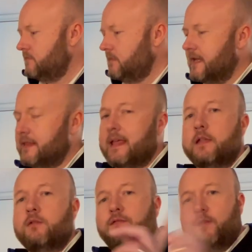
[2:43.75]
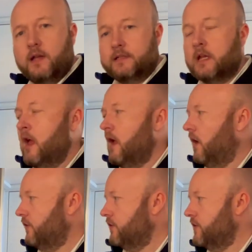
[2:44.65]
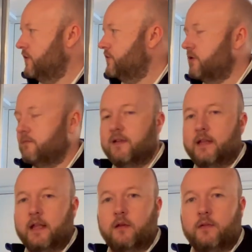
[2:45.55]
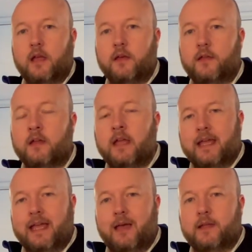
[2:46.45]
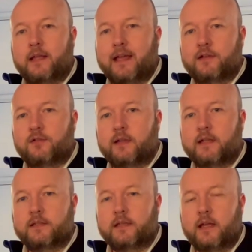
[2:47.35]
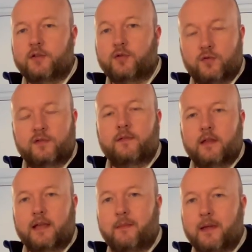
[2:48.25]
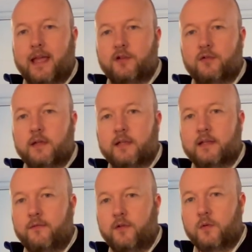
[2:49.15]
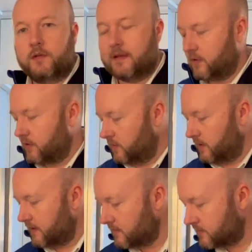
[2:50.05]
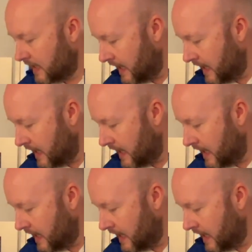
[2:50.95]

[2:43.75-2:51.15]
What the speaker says: in there. You'll find on our YouTube video the other cabin categories, tours of the other cabin categories, if you want to have a look at one of those.